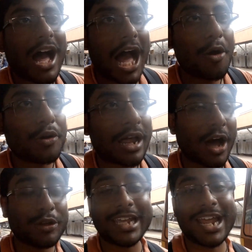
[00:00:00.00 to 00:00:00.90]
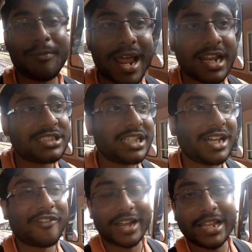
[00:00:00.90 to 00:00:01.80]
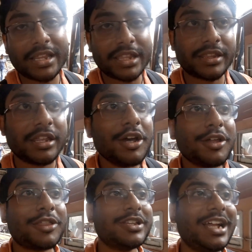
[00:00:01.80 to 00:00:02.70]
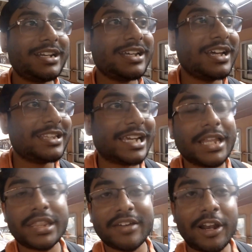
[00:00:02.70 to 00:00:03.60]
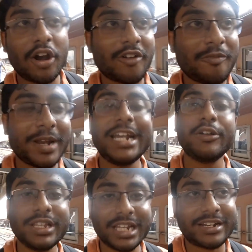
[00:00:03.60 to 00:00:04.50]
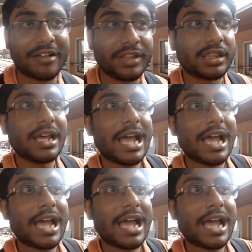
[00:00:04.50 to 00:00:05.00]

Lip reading: how they can manage their finances so that they can save a lot of money during their travels.